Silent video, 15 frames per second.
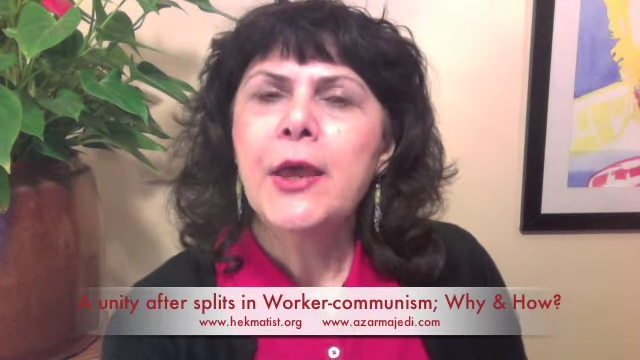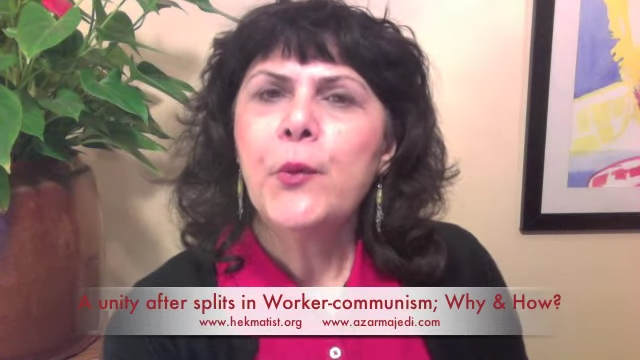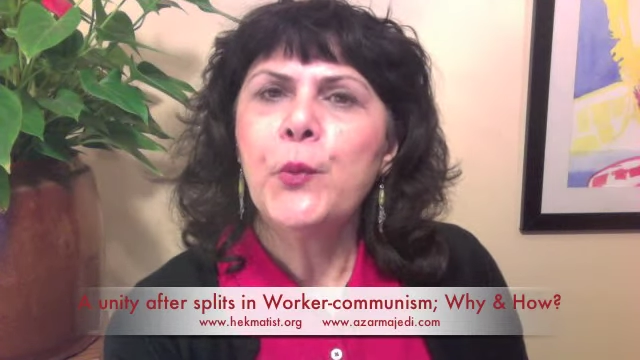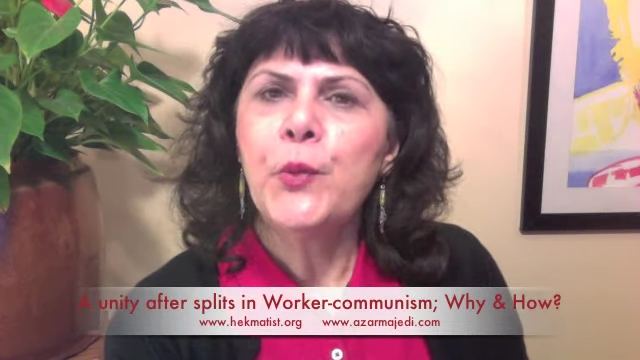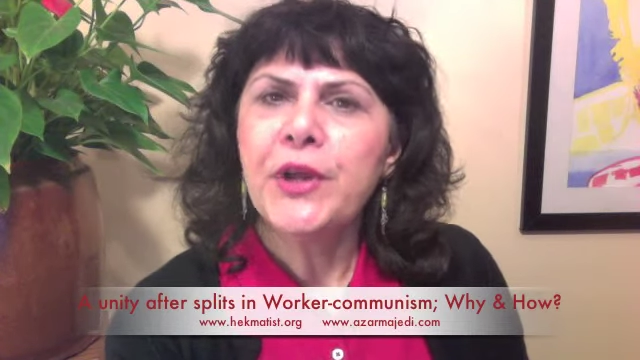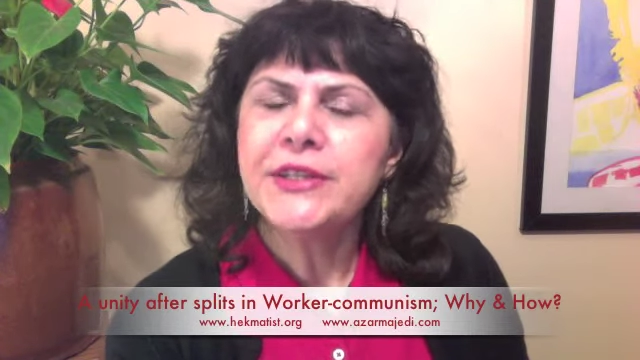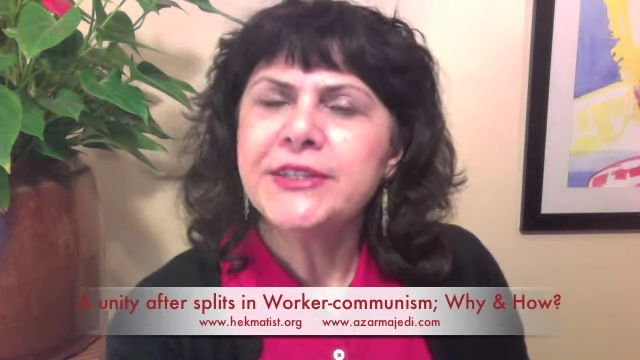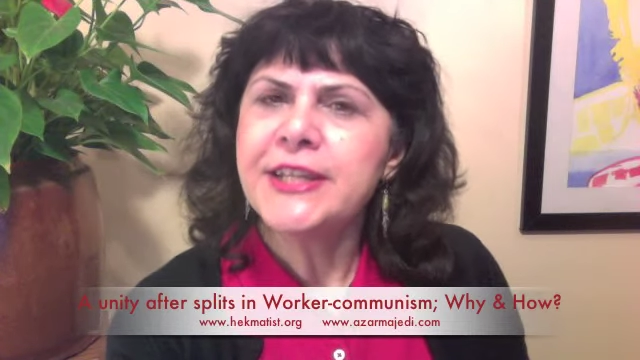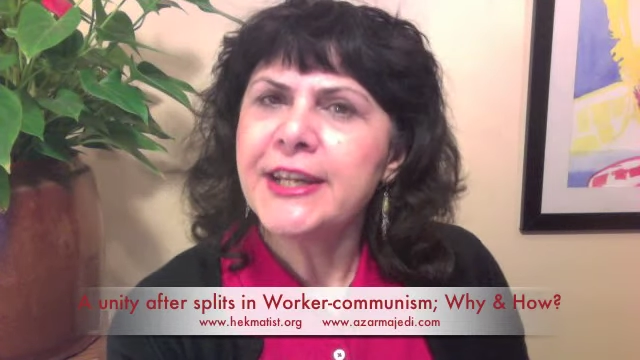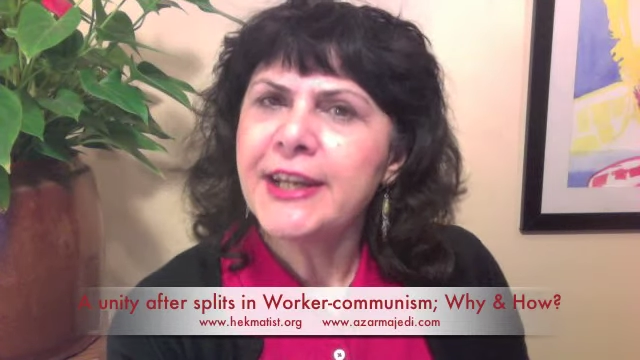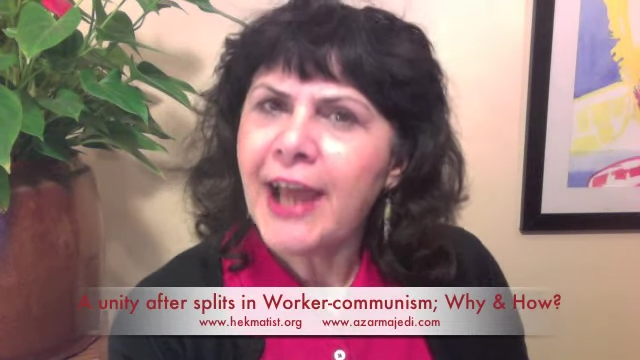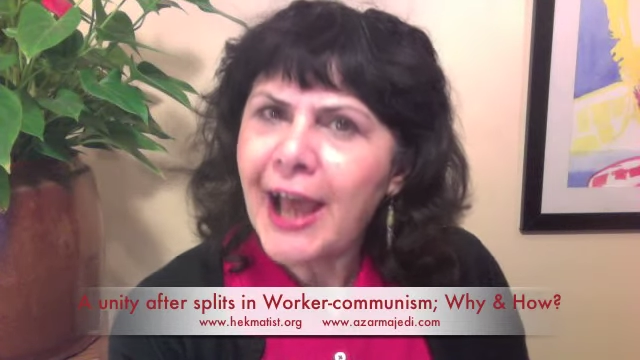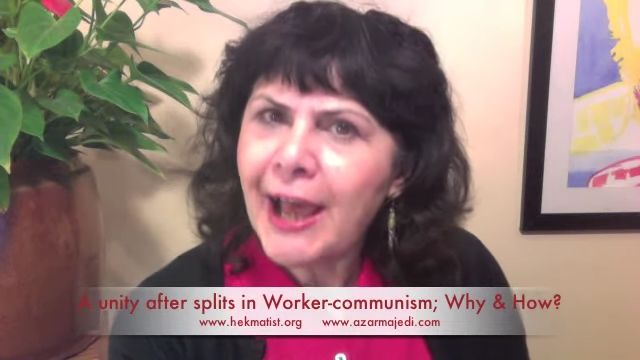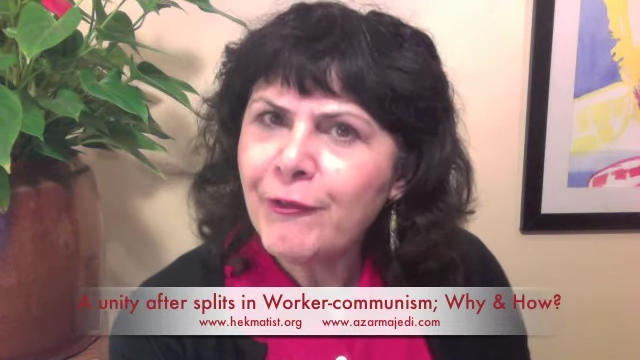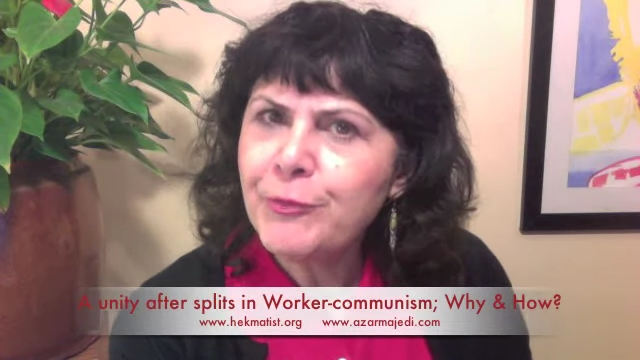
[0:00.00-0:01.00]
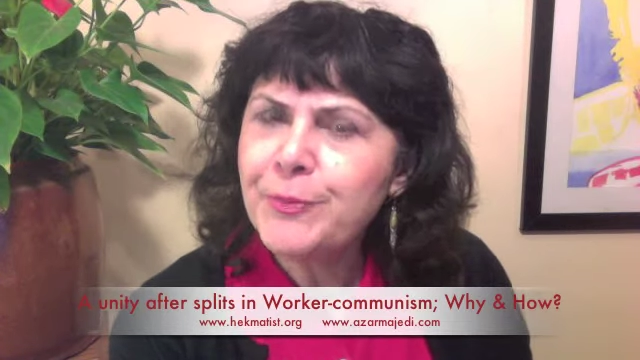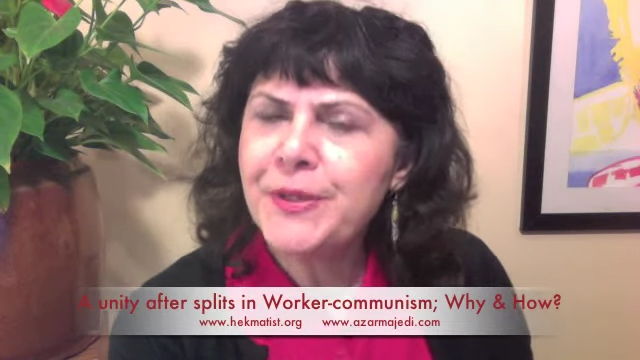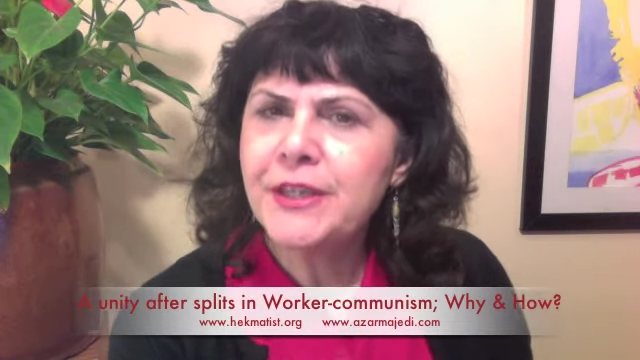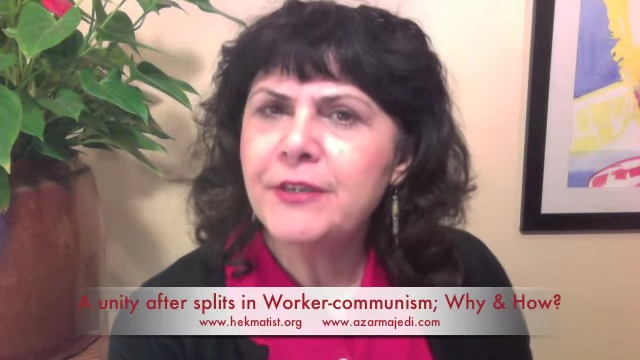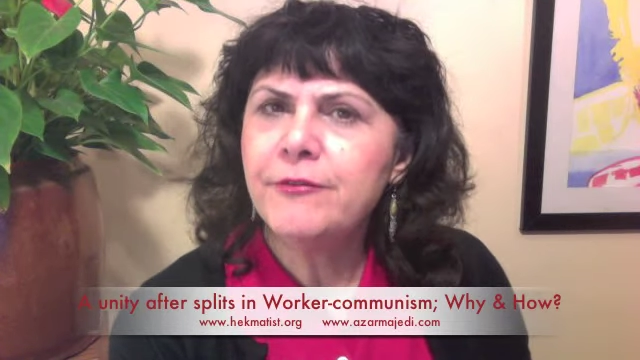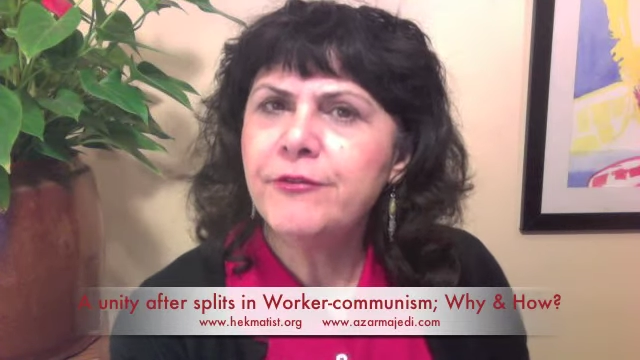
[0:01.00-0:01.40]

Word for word: where there have been